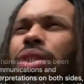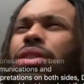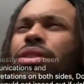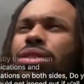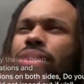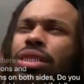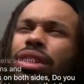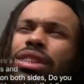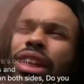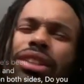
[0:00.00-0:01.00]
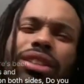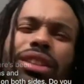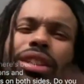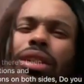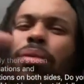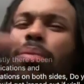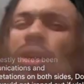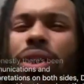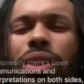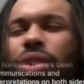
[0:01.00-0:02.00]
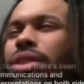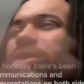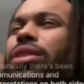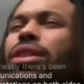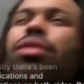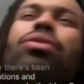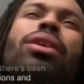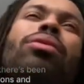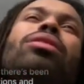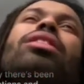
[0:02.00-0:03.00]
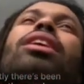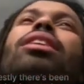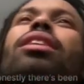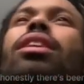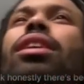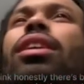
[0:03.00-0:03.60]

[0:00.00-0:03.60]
the attention and the blogs and the stuff. They was like,